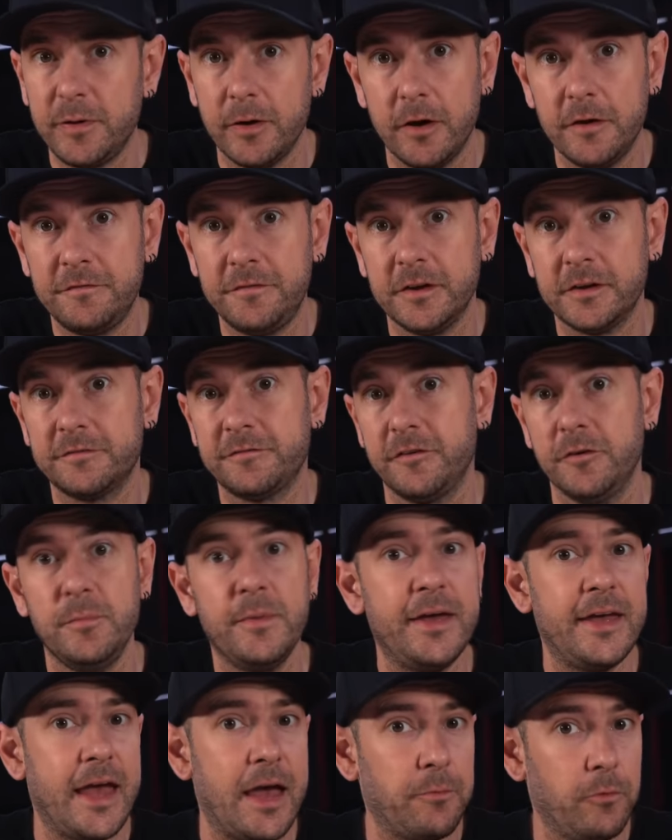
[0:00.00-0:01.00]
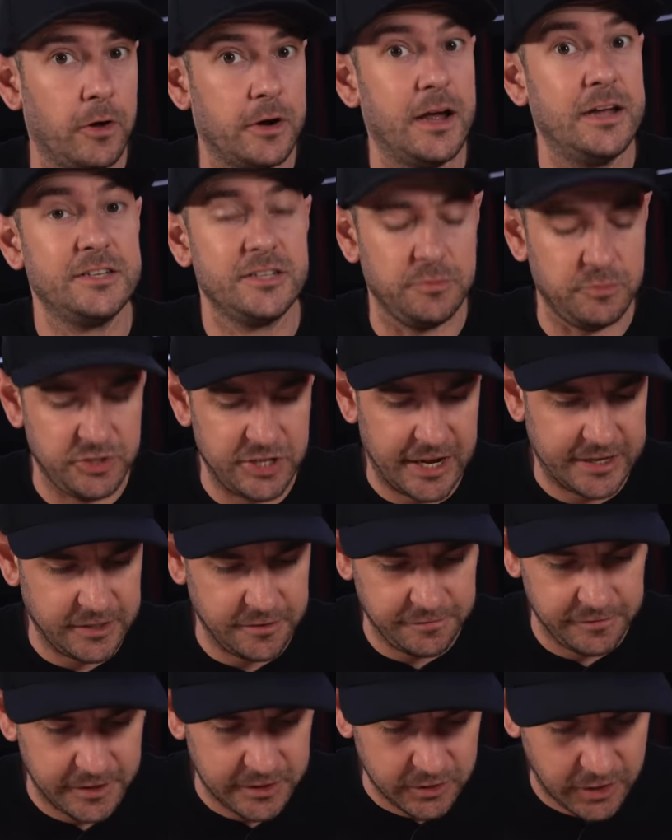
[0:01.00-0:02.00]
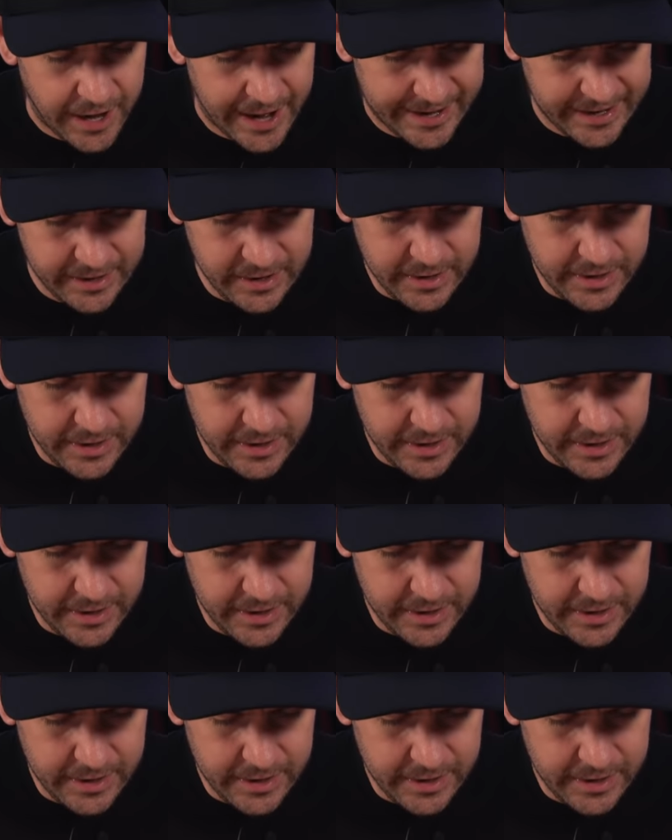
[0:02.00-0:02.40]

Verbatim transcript: perfect for me and what I subjectively like